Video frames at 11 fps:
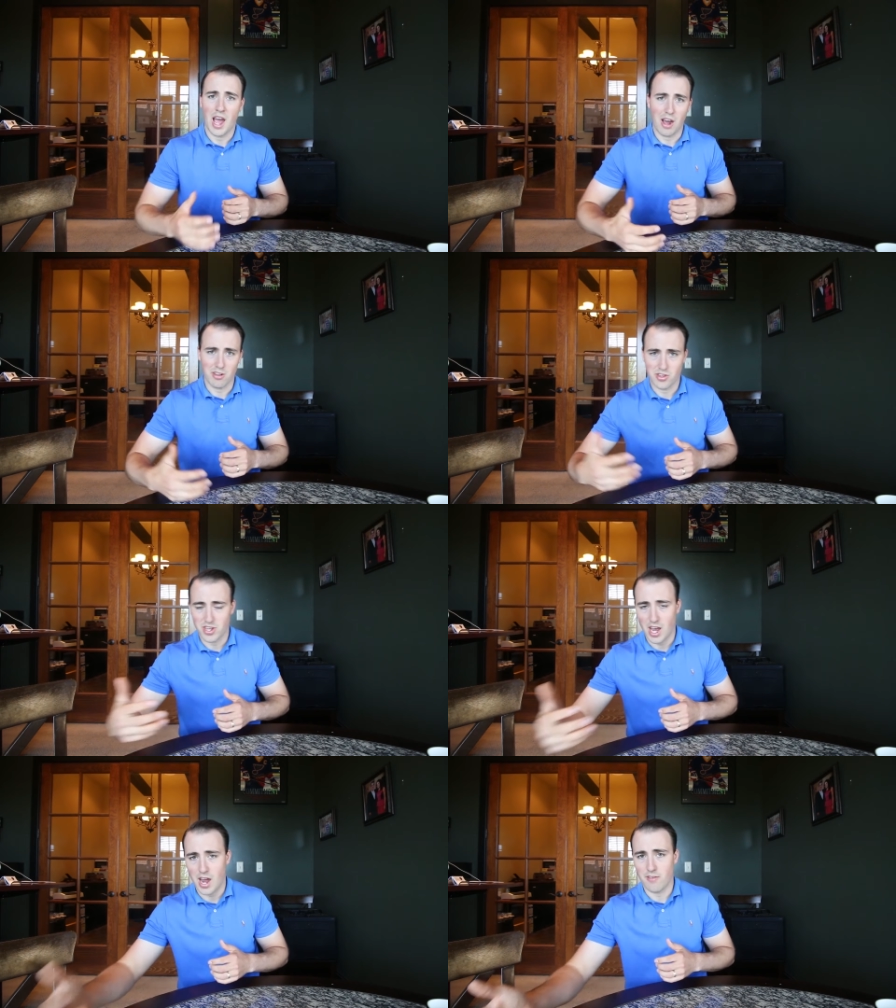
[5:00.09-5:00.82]

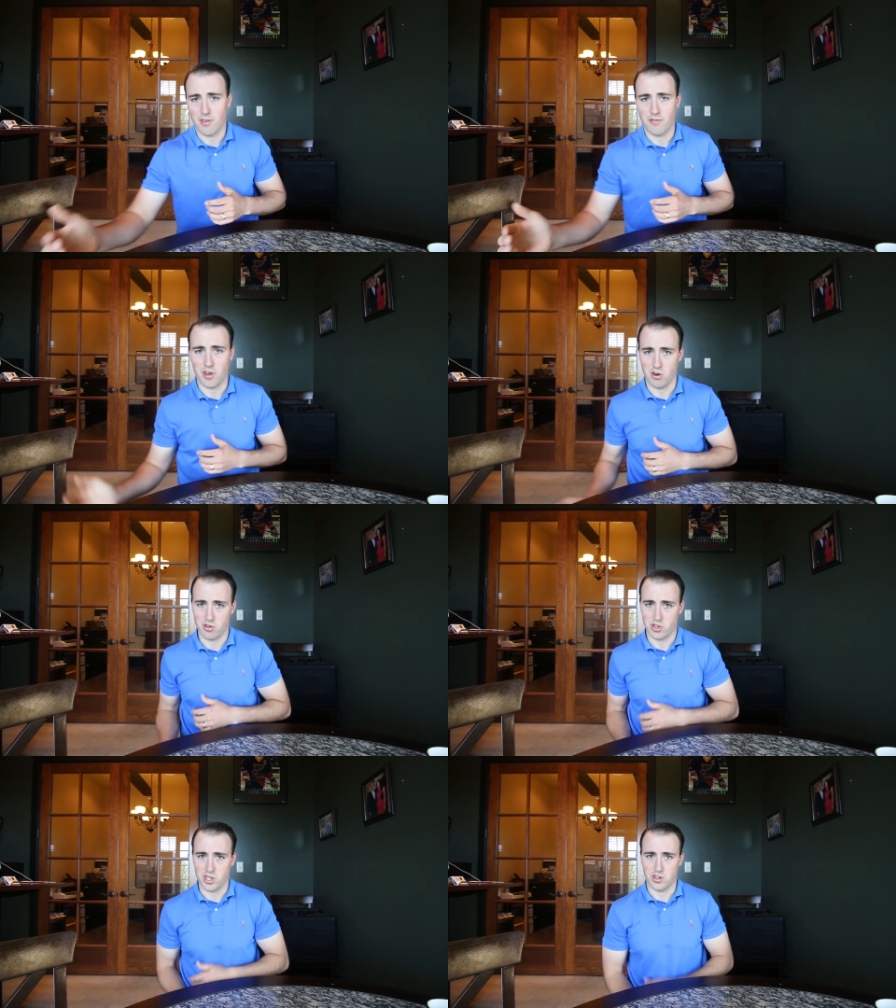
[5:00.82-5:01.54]
outside of the
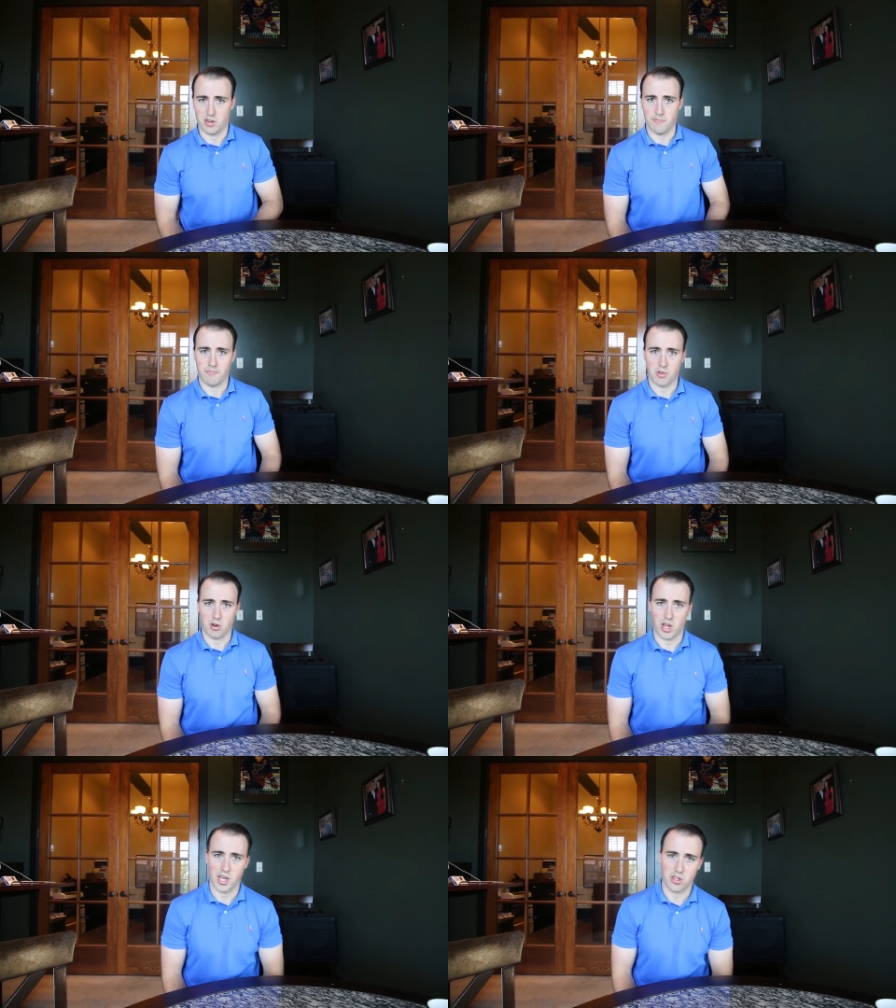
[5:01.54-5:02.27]
federal system, okay?